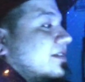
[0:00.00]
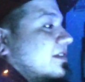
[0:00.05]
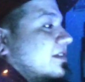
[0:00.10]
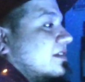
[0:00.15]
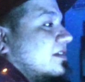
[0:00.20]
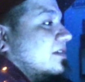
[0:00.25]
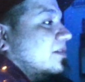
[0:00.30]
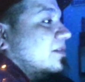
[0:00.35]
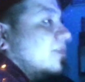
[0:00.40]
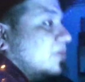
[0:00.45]

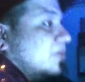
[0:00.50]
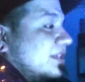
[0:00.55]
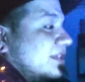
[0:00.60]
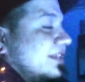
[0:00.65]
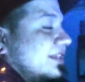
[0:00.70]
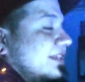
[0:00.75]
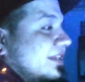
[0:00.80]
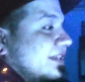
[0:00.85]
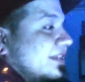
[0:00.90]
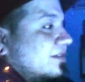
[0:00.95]

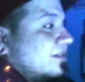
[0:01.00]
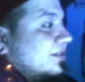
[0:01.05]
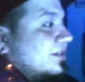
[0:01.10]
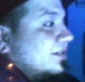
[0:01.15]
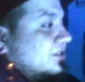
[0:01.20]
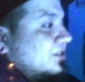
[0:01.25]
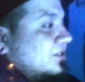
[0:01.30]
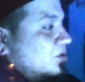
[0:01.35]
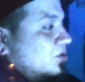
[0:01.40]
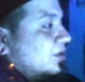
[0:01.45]
completely kill this
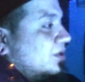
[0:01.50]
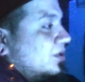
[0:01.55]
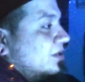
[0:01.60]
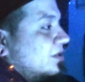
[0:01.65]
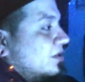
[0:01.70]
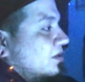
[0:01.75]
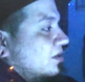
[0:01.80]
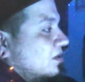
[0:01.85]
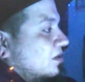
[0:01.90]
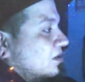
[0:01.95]
joint,
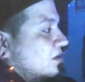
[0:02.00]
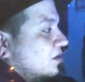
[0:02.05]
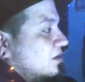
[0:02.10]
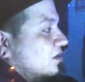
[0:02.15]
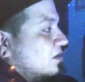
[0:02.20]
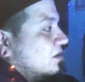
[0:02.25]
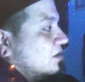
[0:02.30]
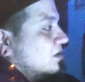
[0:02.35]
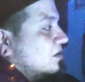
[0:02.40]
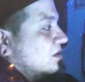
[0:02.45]

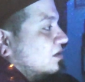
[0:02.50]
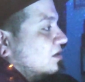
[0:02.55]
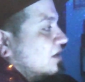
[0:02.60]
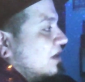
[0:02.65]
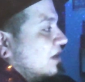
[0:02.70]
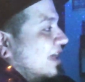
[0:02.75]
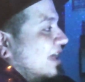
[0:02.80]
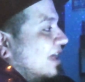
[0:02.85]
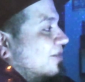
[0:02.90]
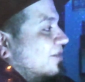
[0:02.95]

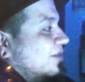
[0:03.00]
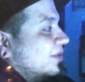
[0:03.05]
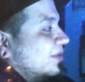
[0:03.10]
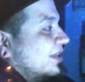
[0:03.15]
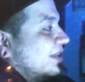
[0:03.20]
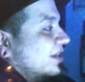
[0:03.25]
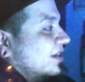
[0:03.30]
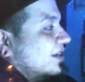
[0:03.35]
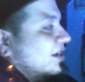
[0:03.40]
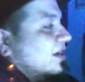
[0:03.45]
I'll be
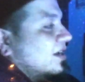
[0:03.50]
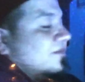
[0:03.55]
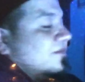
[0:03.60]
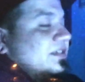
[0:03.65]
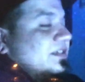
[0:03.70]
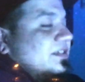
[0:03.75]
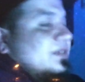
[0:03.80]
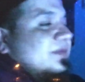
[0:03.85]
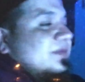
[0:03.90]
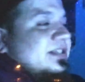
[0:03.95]
at a comfy
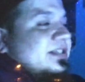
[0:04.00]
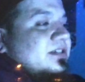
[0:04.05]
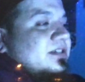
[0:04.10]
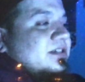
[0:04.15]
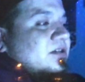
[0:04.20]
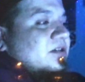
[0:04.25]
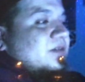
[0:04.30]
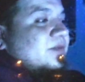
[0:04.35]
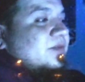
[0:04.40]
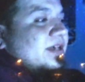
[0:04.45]
space to
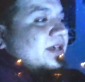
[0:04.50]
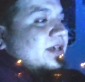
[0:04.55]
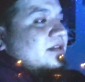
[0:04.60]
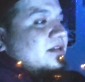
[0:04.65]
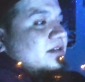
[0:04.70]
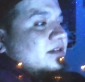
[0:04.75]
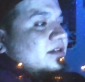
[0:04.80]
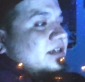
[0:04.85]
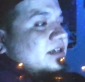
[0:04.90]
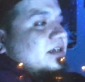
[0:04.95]
go to bed,
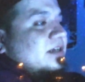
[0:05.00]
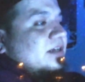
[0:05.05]
in a